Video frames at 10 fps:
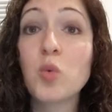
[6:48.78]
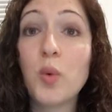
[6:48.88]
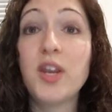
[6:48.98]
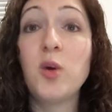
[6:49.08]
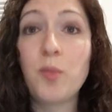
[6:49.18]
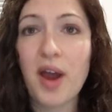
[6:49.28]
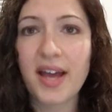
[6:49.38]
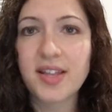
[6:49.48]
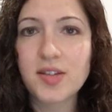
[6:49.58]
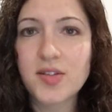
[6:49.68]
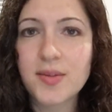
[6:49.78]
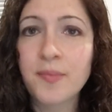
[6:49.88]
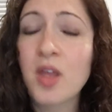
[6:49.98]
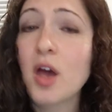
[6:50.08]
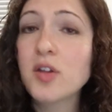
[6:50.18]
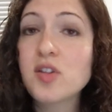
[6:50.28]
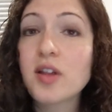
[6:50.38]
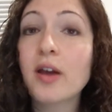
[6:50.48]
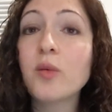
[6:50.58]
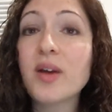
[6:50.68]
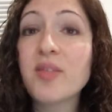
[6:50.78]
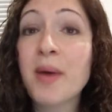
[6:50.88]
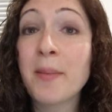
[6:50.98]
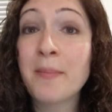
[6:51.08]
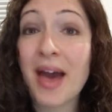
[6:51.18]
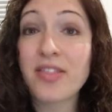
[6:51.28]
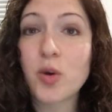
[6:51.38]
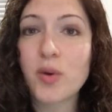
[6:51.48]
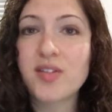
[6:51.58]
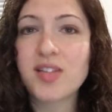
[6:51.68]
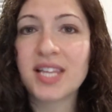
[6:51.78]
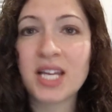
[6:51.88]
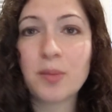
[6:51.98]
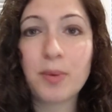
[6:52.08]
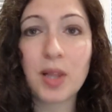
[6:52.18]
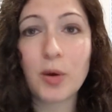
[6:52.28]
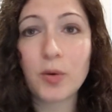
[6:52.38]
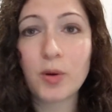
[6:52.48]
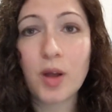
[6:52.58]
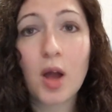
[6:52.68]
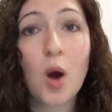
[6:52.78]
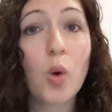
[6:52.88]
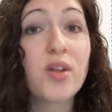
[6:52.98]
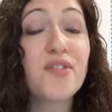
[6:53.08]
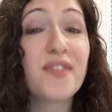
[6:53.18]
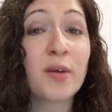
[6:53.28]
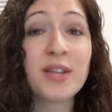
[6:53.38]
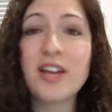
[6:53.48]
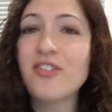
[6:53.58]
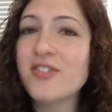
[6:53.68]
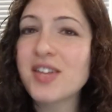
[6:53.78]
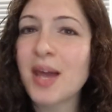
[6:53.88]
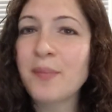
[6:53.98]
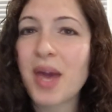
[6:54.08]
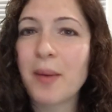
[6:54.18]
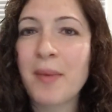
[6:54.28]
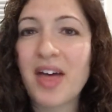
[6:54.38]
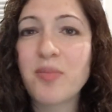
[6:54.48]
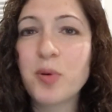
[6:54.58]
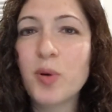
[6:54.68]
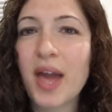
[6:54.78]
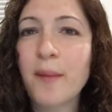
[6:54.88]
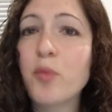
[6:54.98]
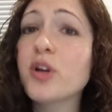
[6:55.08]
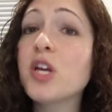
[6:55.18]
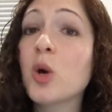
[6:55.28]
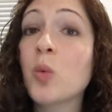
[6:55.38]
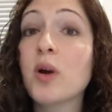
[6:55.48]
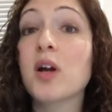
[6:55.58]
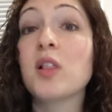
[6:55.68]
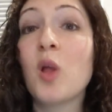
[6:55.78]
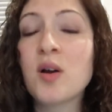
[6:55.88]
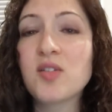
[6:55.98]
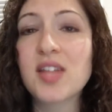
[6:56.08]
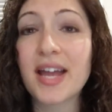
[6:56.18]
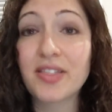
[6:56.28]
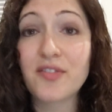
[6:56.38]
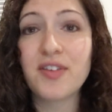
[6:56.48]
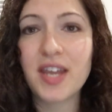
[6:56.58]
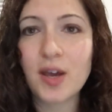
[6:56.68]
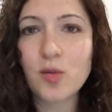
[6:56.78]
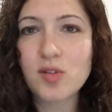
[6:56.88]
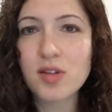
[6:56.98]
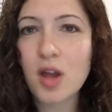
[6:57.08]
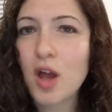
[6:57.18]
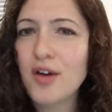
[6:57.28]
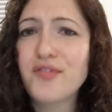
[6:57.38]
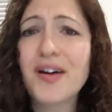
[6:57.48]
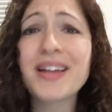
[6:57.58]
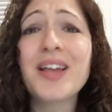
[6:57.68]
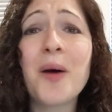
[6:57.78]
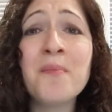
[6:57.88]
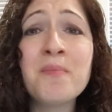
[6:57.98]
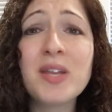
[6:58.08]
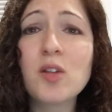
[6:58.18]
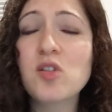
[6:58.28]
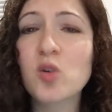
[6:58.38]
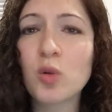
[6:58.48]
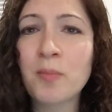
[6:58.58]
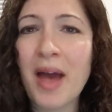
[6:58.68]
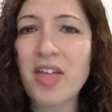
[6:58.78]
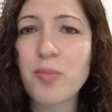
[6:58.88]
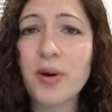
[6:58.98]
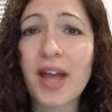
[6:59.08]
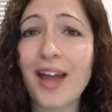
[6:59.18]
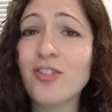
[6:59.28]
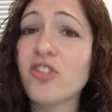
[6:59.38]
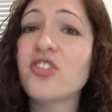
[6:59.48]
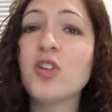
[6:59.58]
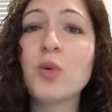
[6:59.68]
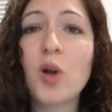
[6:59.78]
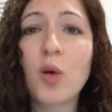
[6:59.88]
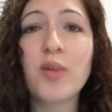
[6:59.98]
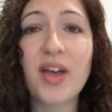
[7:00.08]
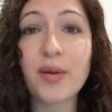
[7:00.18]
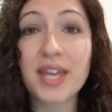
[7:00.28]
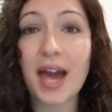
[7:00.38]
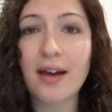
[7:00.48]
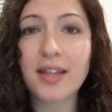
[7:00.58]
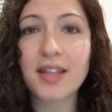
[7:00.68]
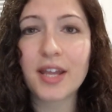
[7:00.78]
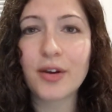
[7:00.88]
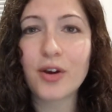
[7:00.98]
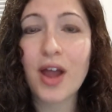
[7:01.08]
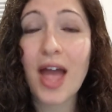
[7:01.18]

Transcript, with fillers: So what do you practice? Start with my math quiz link below, or the Foundations in MCAT Math Bootcamp, where you can work alongside the videos. Find a middle school math book and just do it all without a calculator.